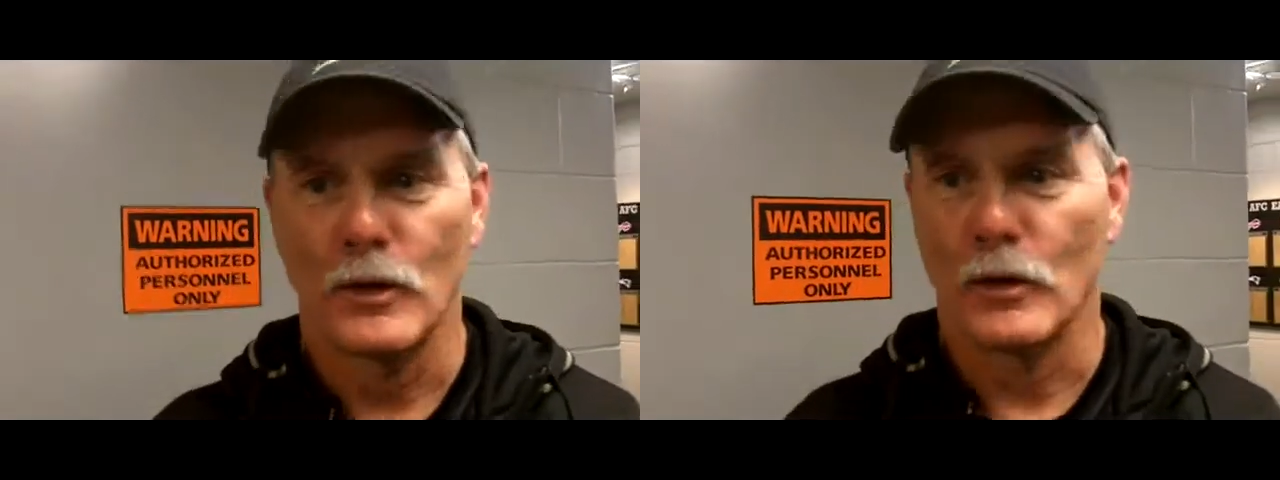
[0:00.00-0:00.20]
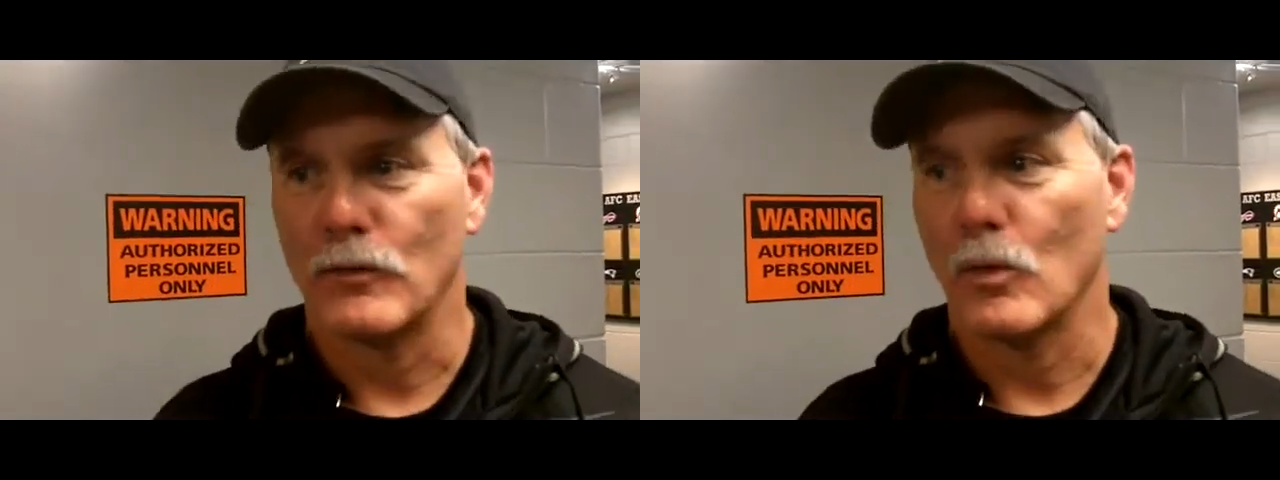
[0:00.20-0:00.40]

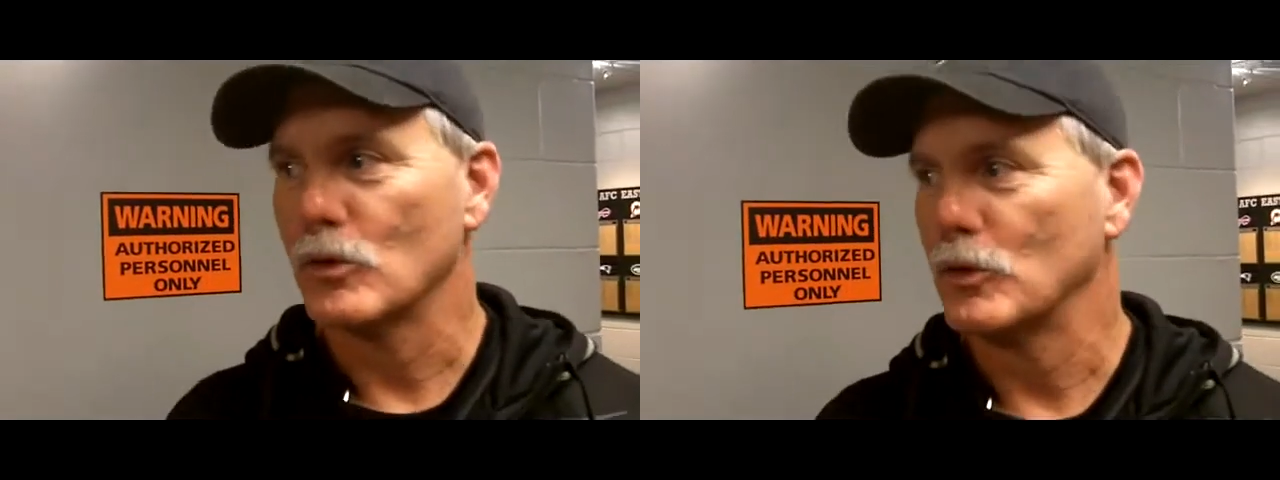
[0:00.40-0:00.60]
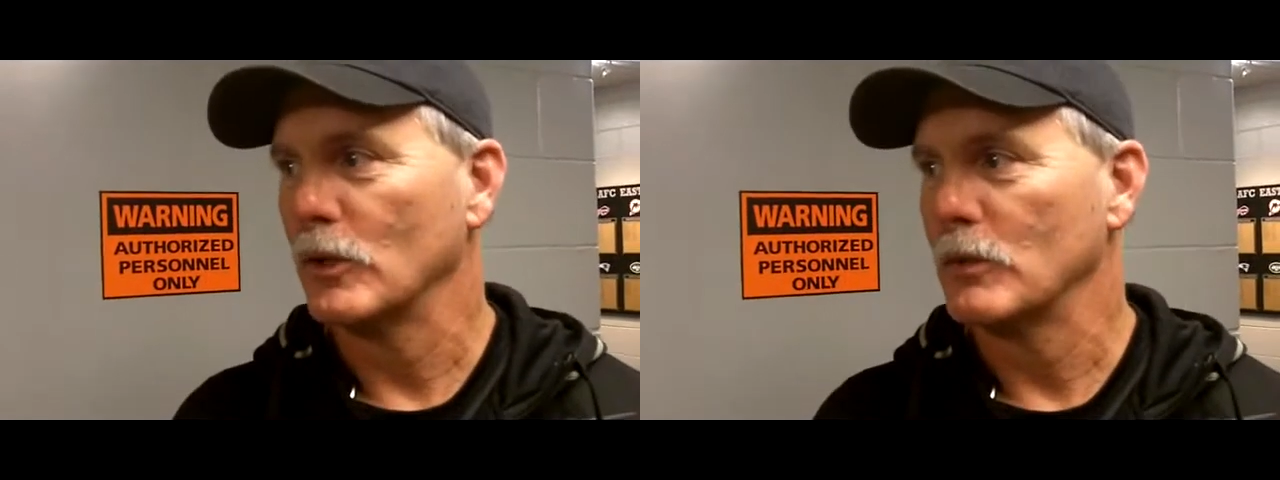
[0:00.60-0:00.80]

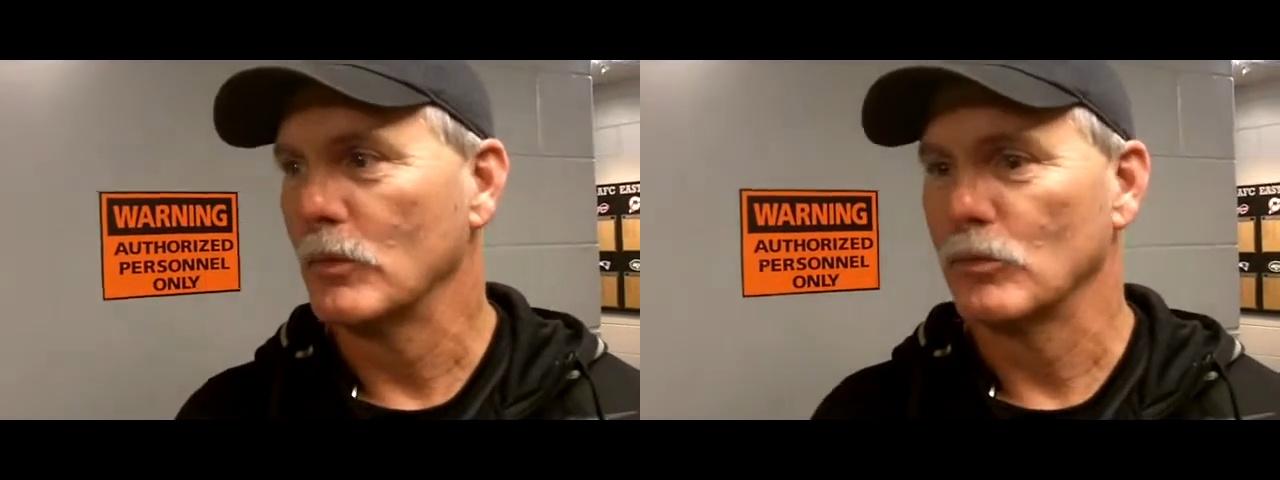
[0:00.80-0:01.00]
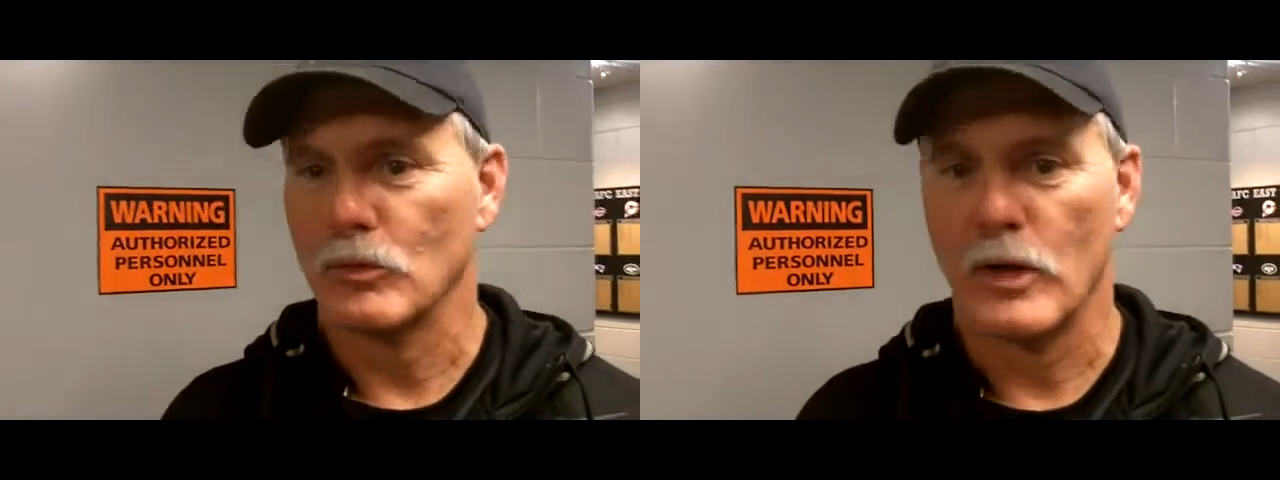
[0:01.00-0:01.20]
unfortunately, but
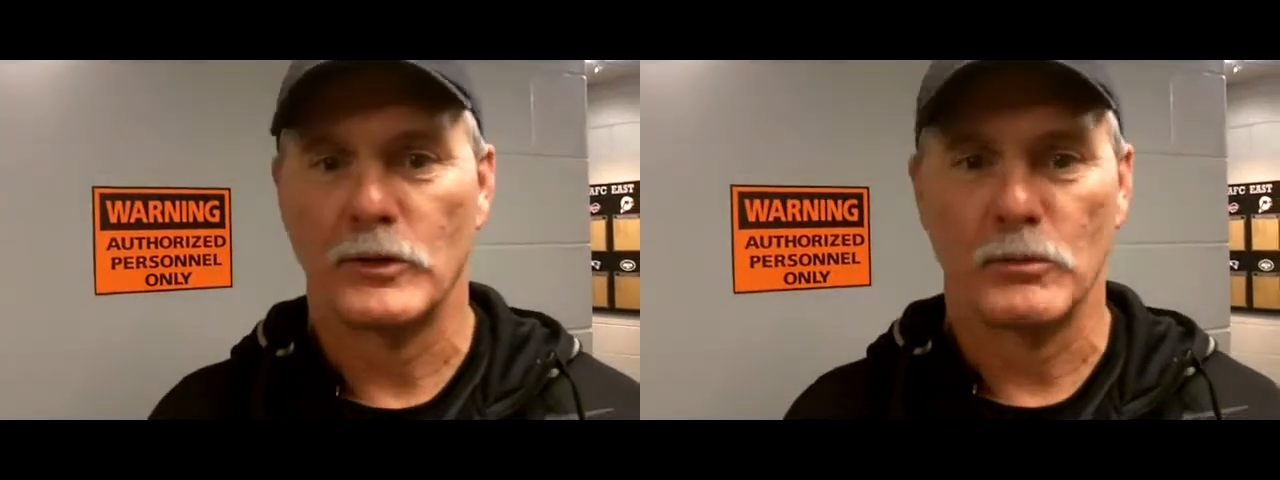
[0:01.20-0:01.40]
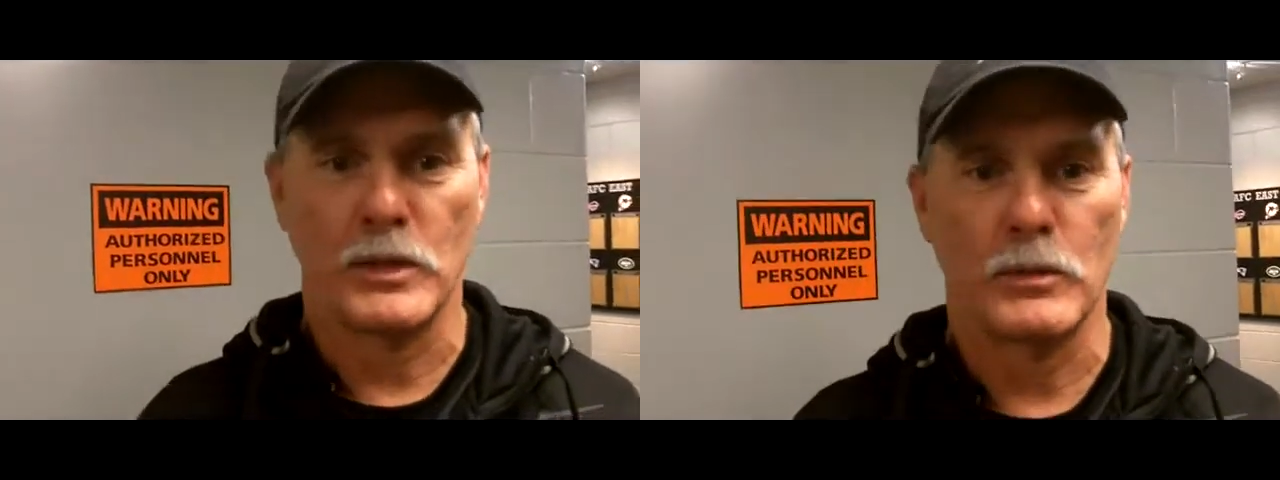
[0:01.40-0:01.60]
it was great
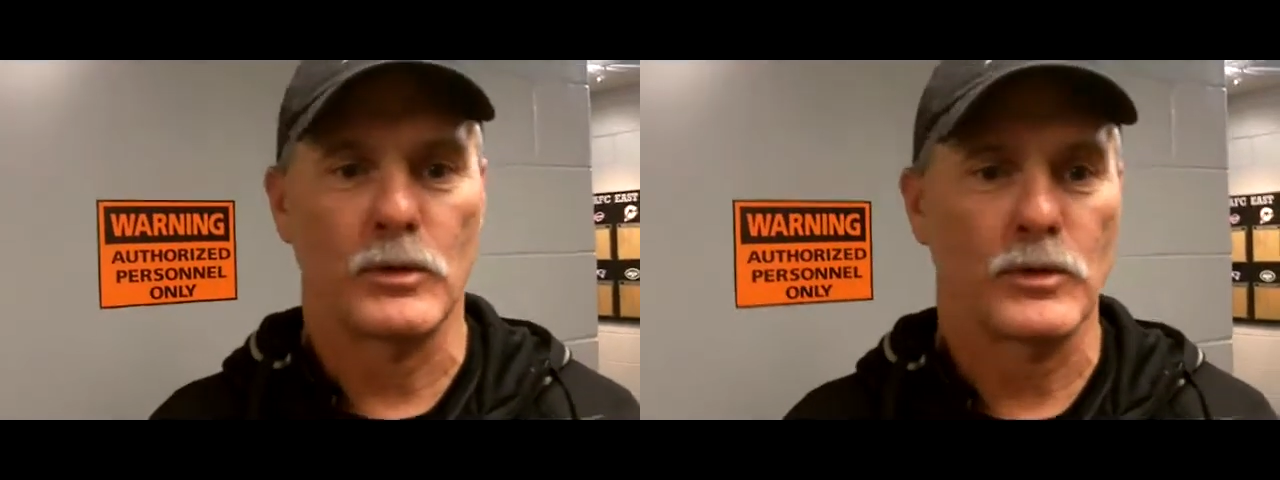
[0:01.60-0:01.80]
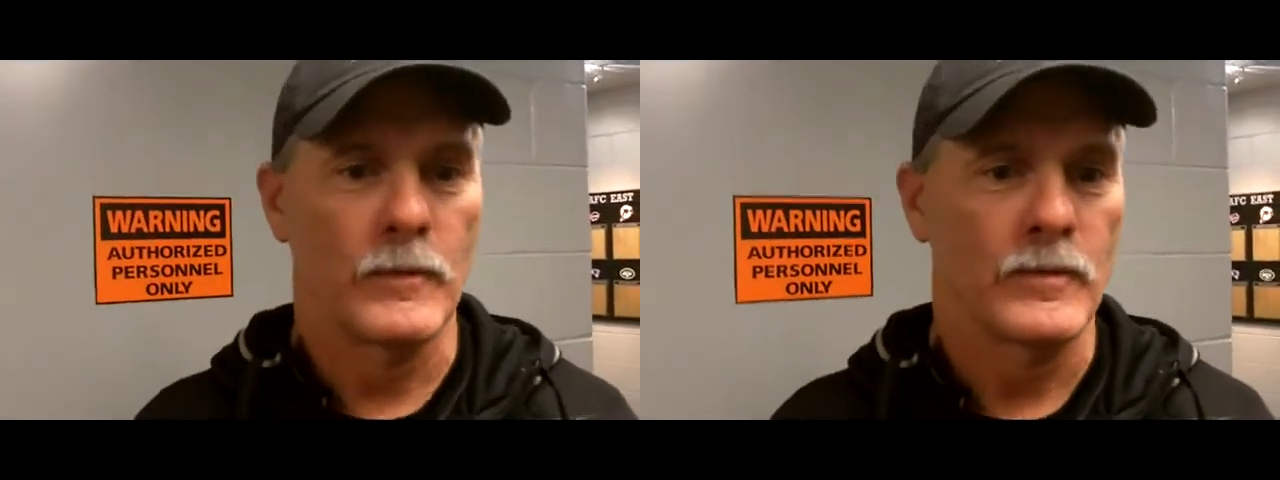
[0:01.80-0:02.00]
to be with